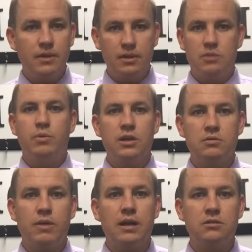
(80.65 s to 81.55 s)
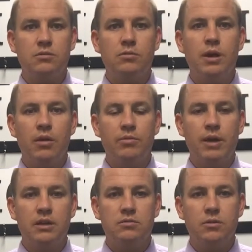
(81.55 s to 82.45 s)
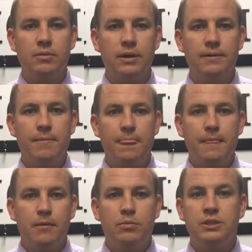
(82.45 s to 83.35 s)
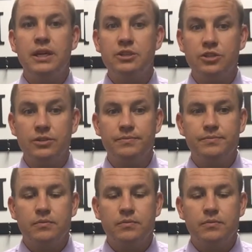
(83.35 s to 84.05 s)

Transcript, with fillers: express maximum health, maximum uh, potential.